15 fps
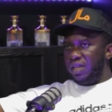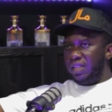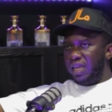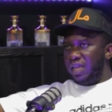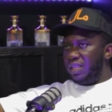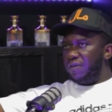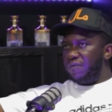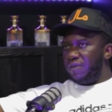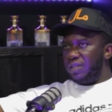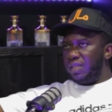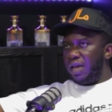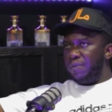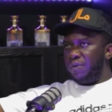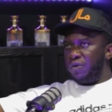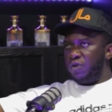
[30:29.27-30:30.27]
They're a different
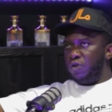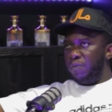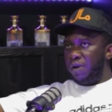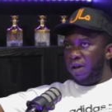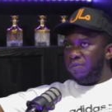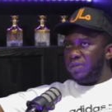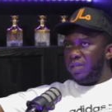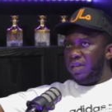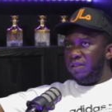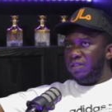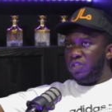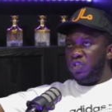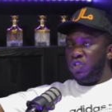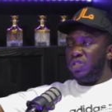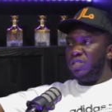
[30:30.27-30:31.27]
type of group, but I'm saying
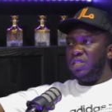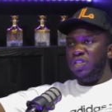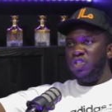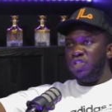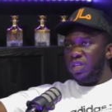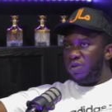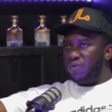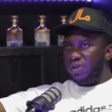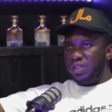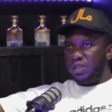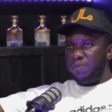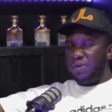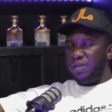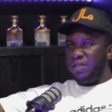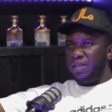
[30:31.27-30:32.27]
to just see, generally
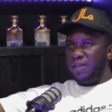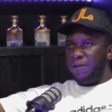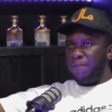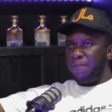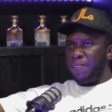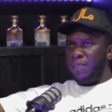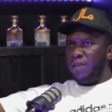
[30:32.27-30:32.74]
speaking,